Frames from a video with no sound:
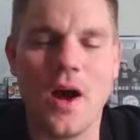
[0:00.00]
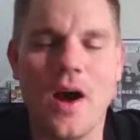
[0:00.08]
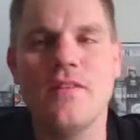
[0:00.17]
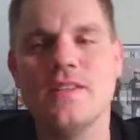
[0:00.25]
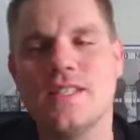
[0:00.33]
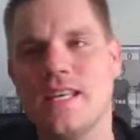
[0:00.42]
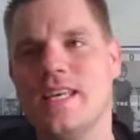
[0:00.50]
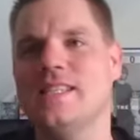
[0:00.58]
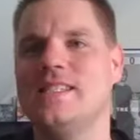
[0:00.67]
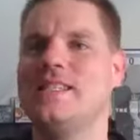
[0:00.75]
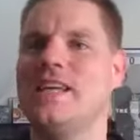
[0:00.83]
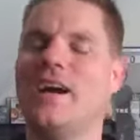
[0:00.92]
Obviously,
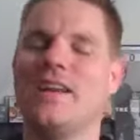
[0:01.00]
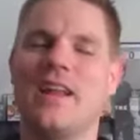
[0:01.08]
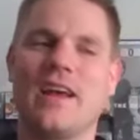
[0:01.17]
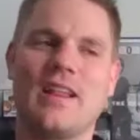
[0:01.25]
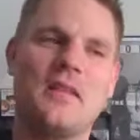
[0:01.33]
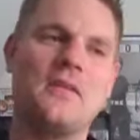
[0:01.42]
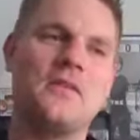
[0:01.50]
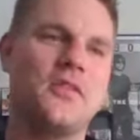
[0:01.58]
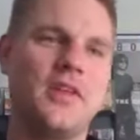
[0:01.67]
he's done like little